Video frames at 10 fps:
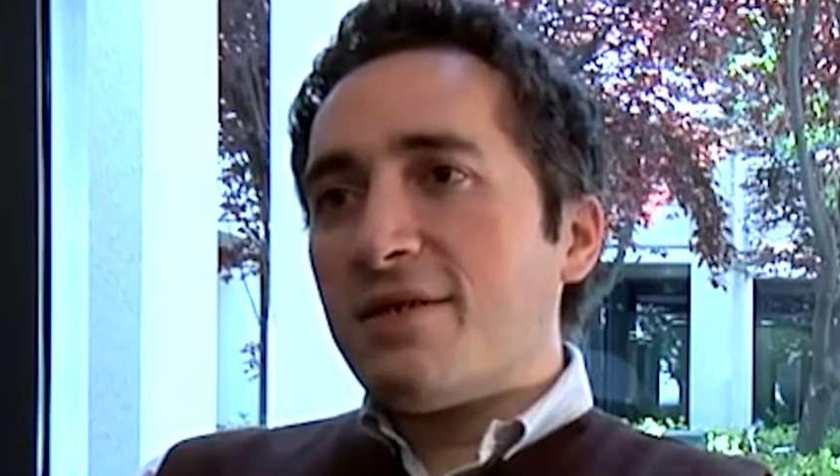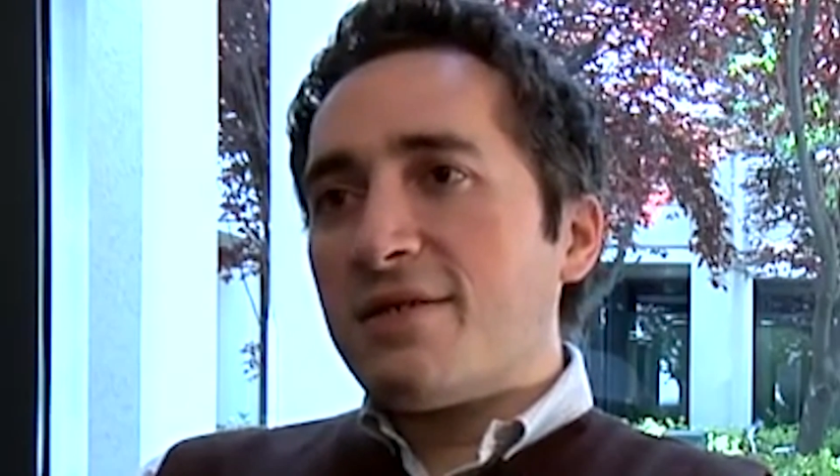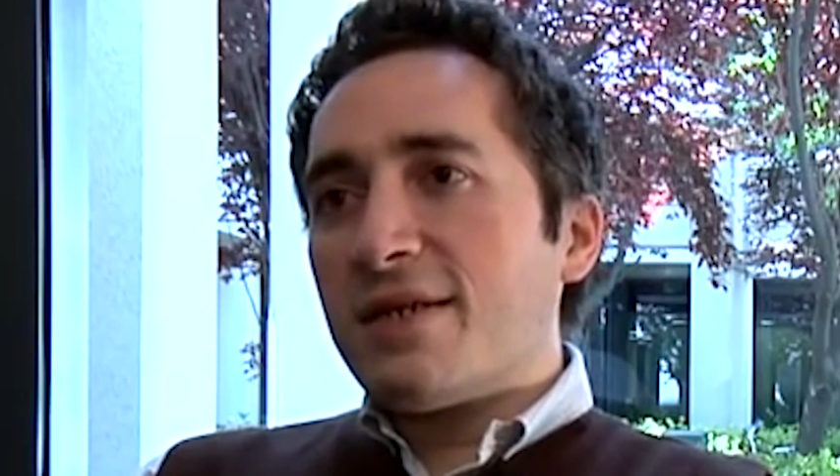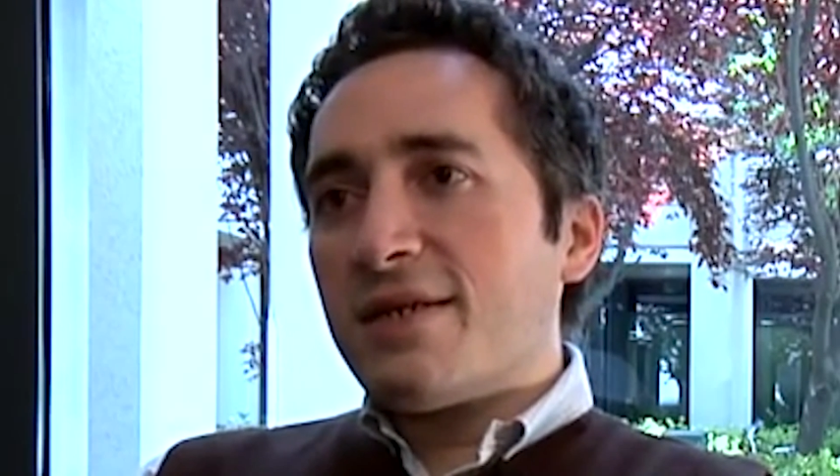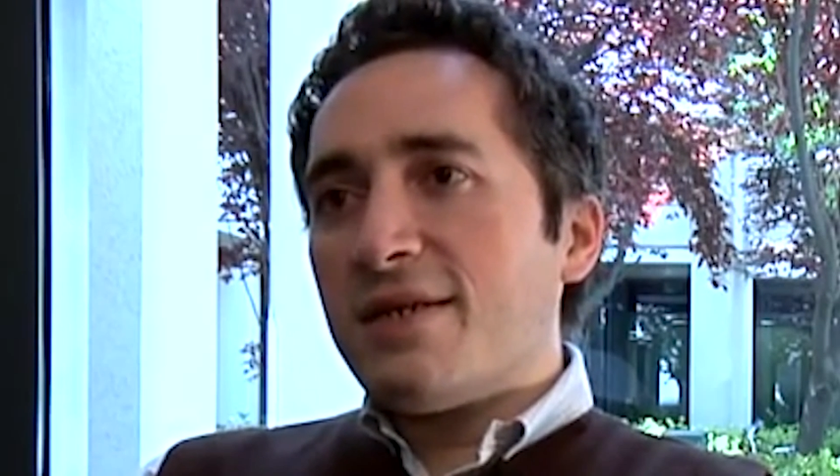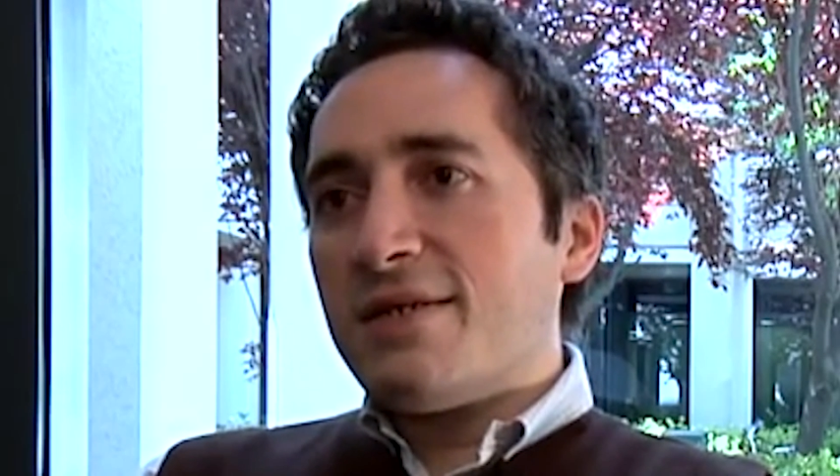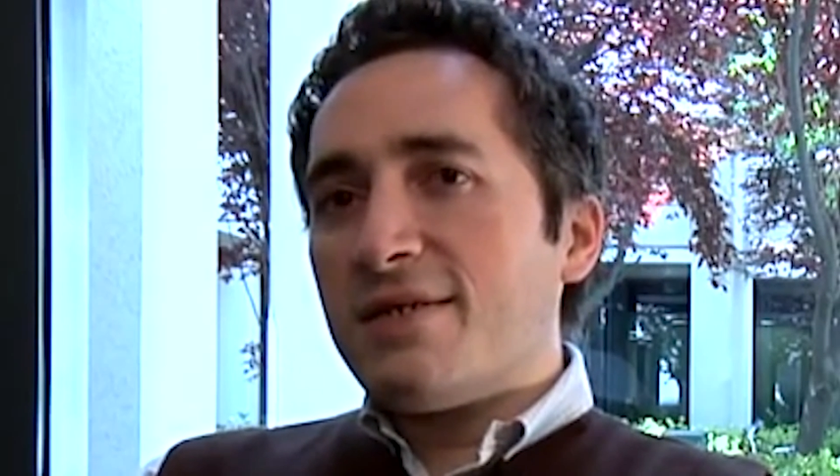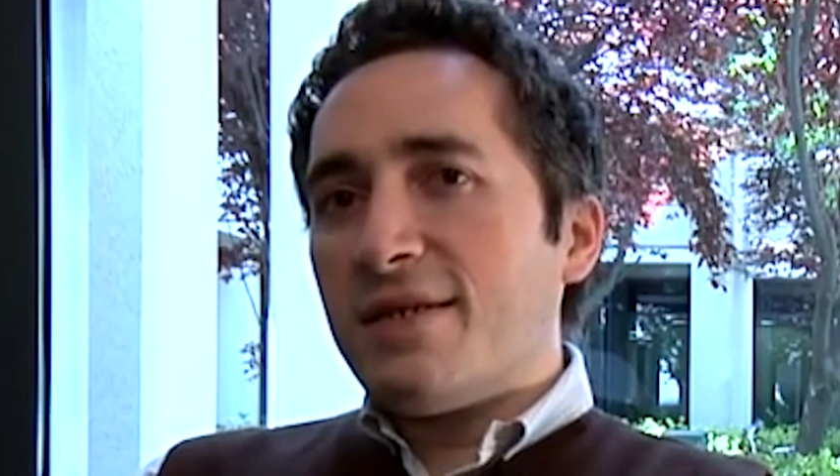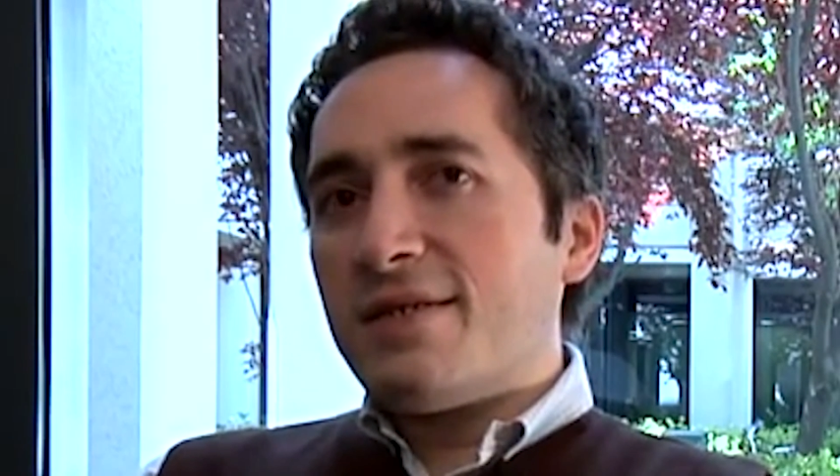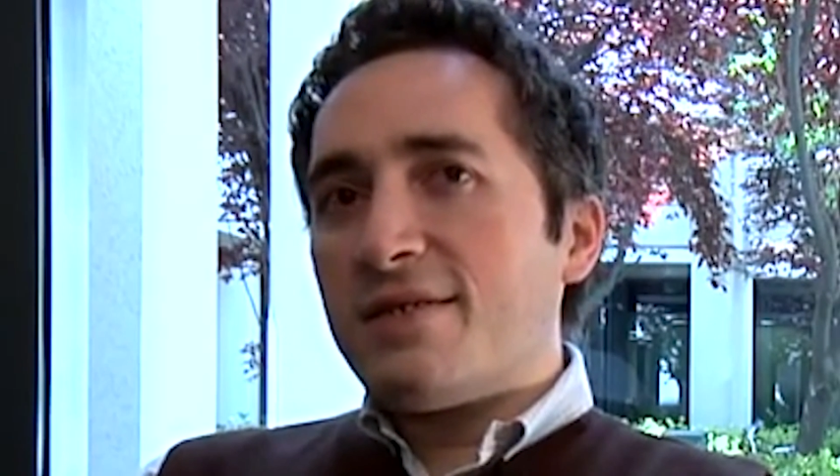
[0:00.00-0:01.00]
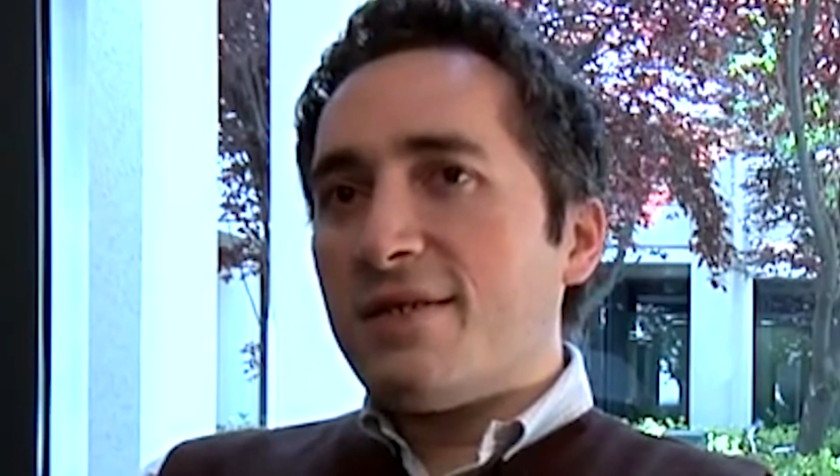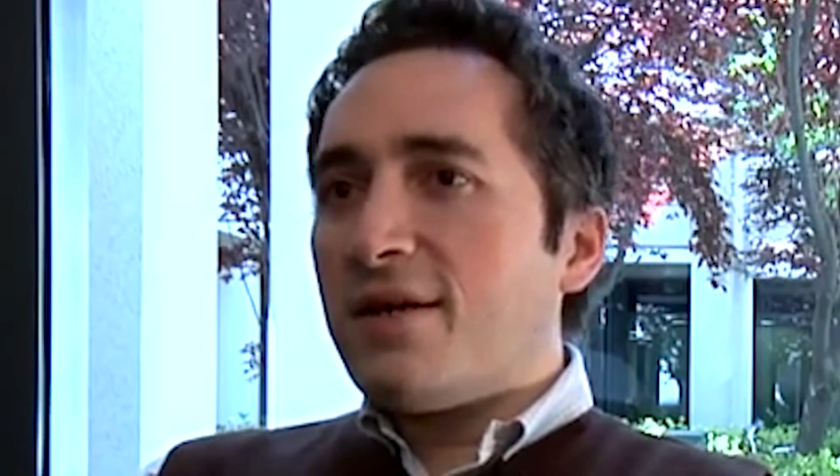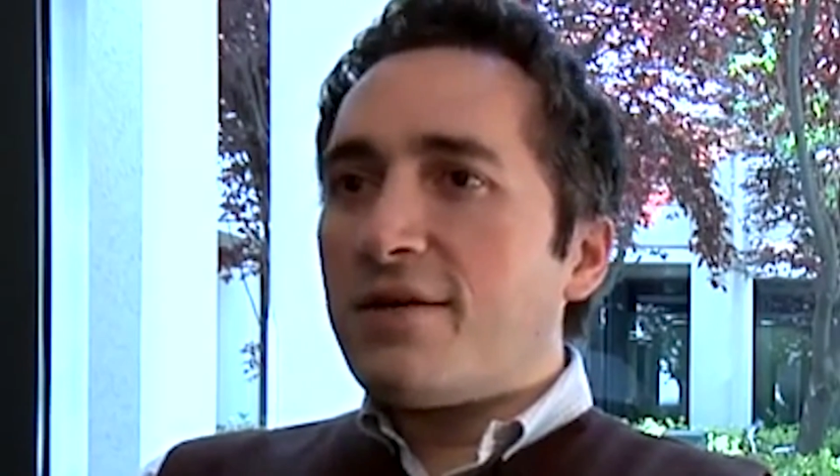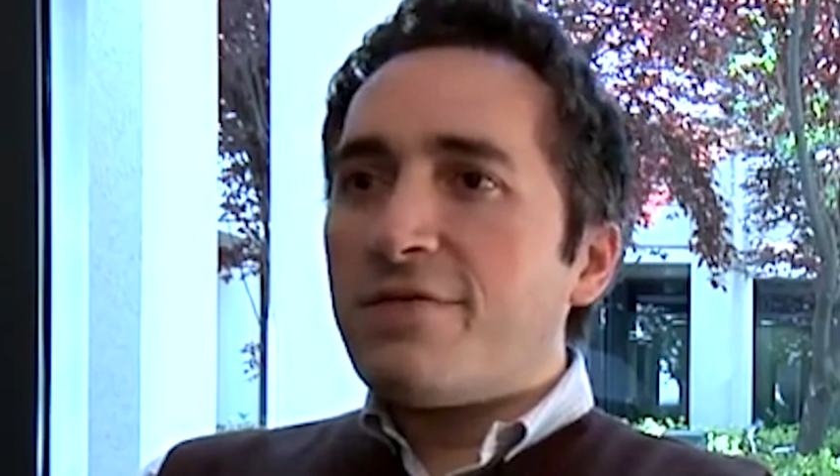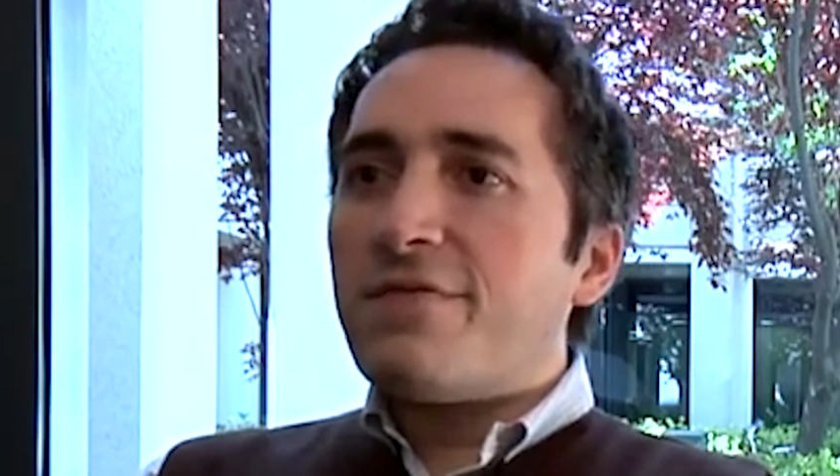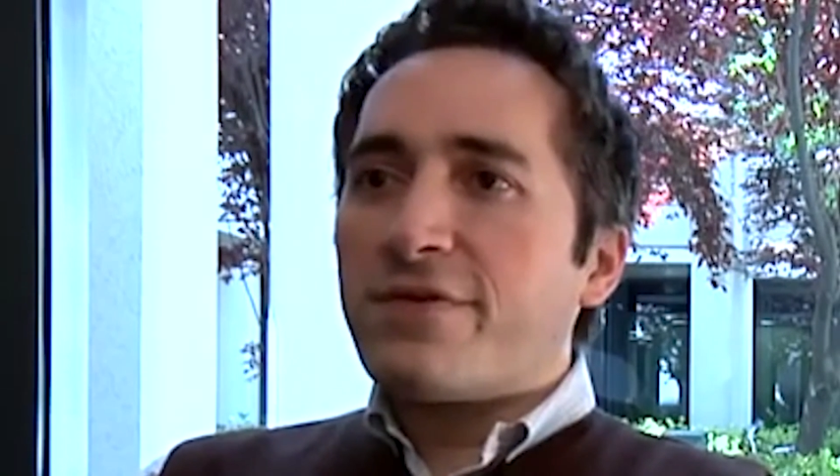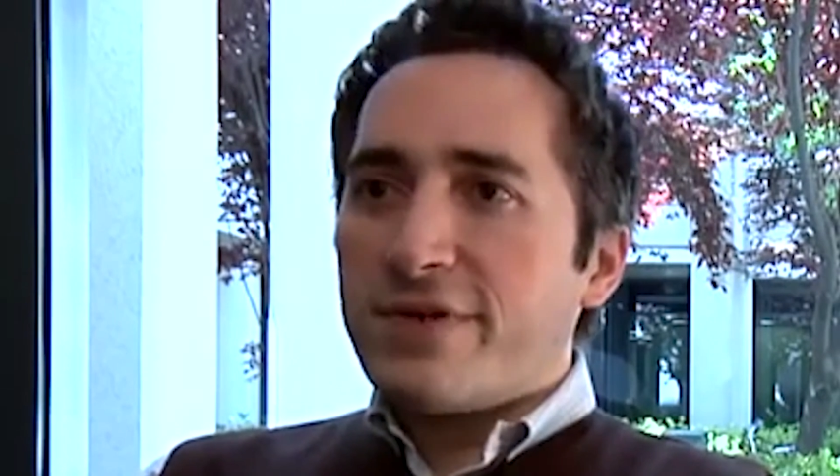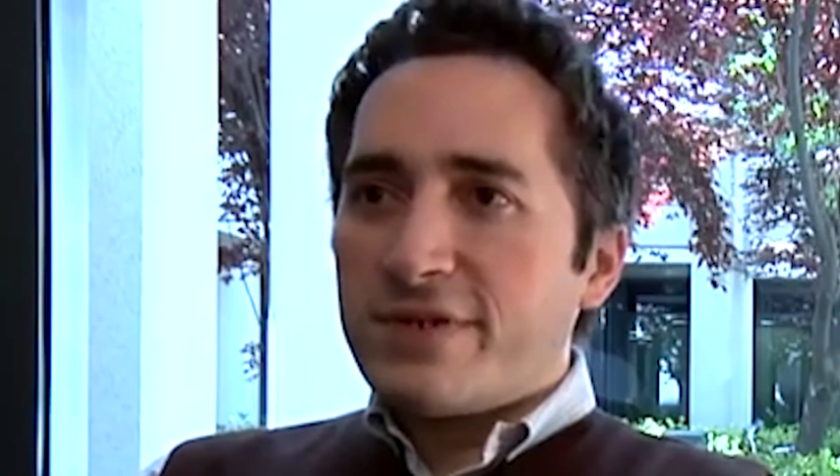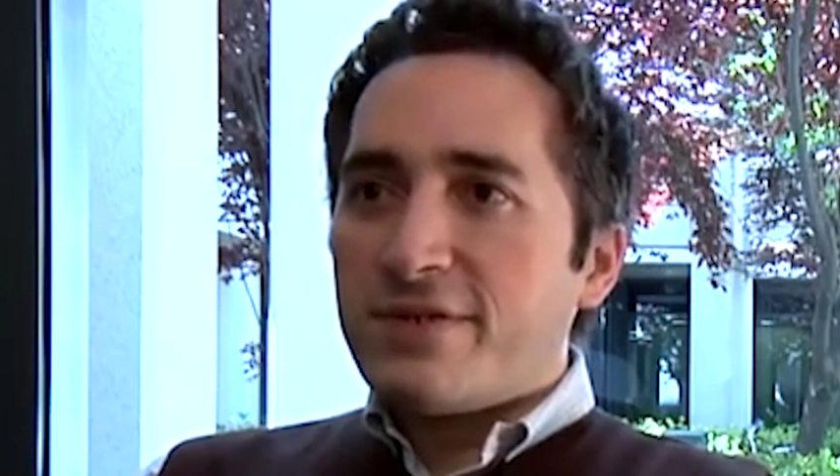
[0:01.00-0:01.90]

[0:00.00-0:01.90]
contact lens that's still out of focus.